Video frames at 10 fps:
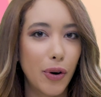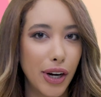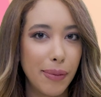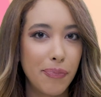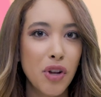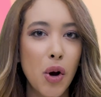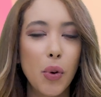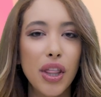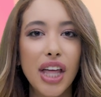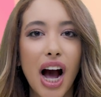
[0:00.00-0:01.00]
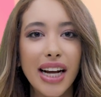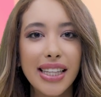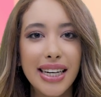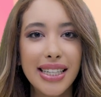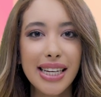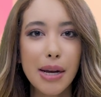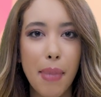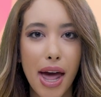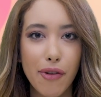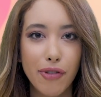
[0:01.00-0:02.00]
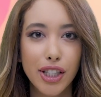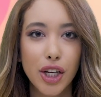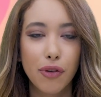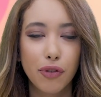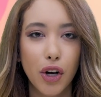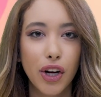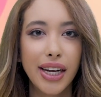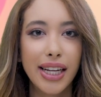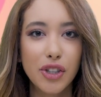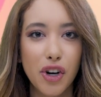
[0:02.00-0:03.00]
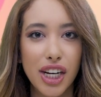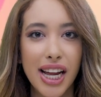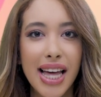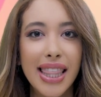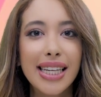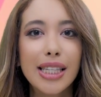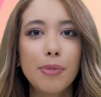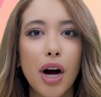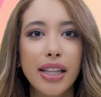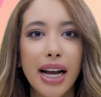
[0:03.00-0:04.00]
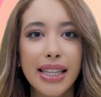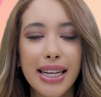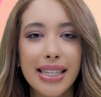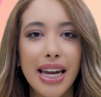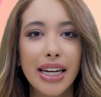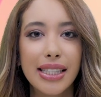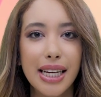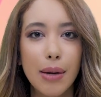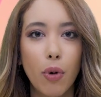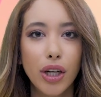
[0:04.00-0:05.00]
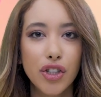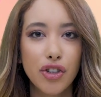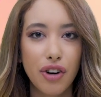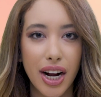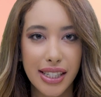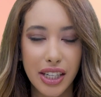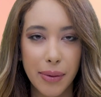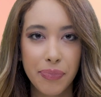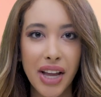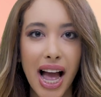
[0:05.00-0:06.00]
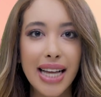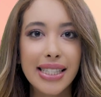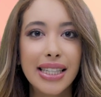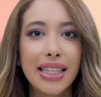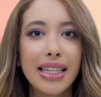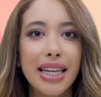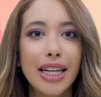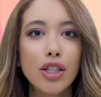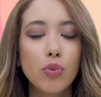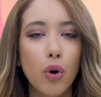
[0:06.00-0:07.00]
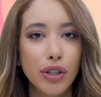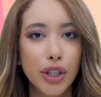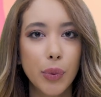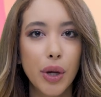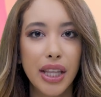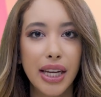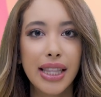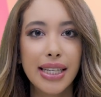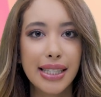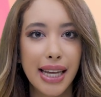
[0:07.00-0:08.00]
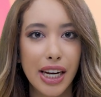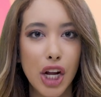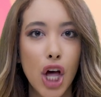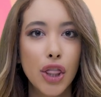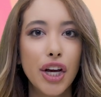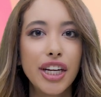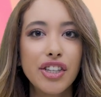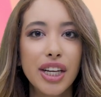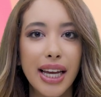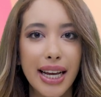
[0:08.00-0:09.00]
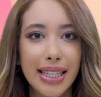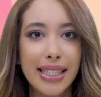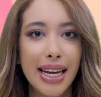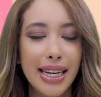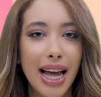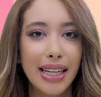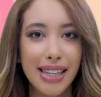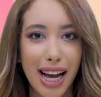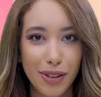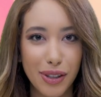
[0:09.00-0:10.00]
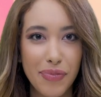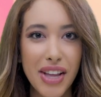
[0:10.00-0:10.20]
Oil. With the hydrating benefits of coconut oil, this product is an ideal moisturizer as it retains water within the skin, nourishing it in and out.